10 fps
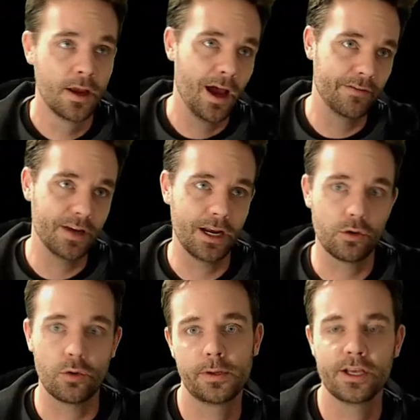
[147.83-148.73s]
I have dining
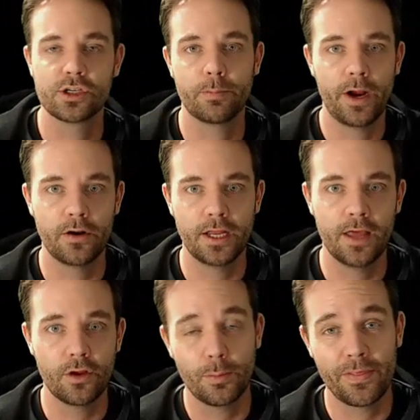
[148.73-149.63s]
room and kitchen paired
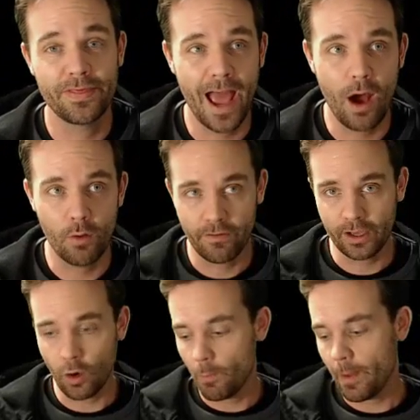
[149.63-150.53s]
together. But now if I
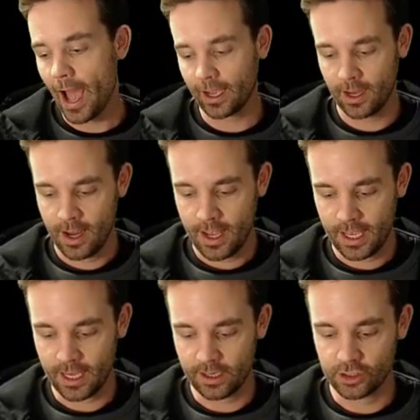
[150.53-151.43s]
go back
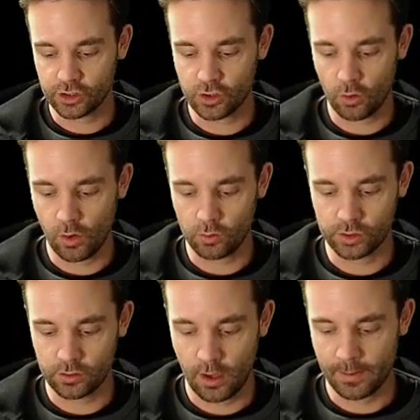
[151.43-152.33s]
into
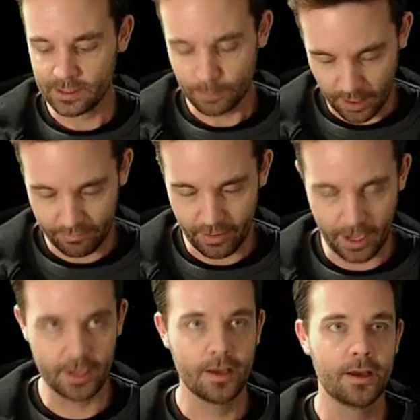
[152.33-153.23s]

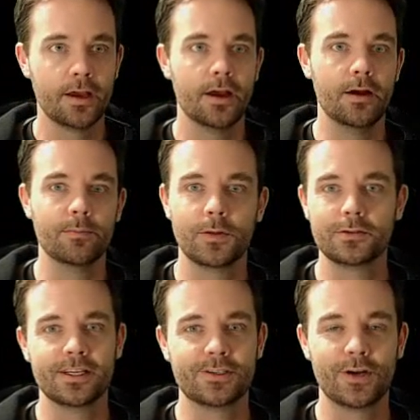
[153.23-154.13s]
Spotify, those
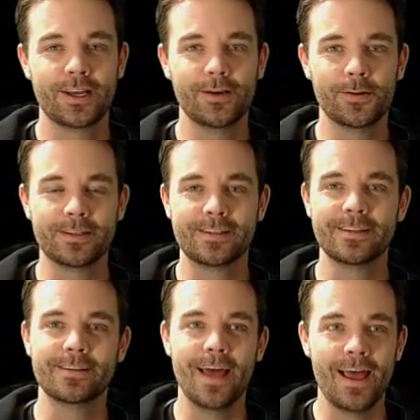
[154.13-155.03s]
get tricky with
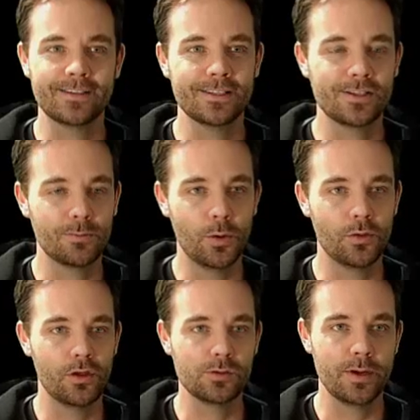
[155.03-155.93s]
the S's on both of
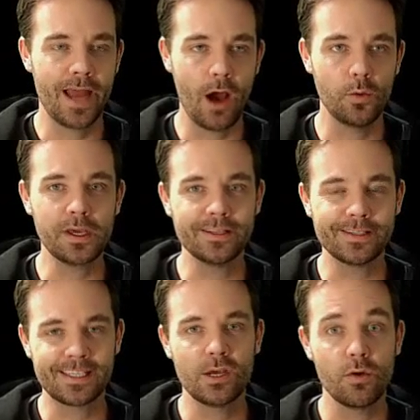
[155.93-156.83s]
those. But now we can
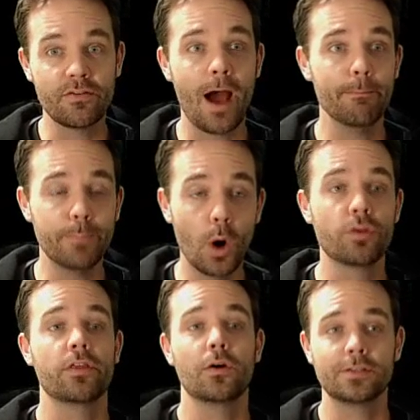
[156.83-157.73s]
see we've got
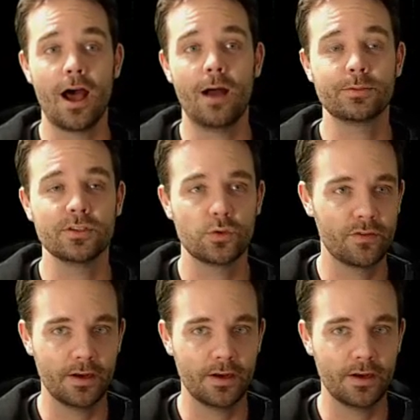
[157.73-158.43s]
both of those options.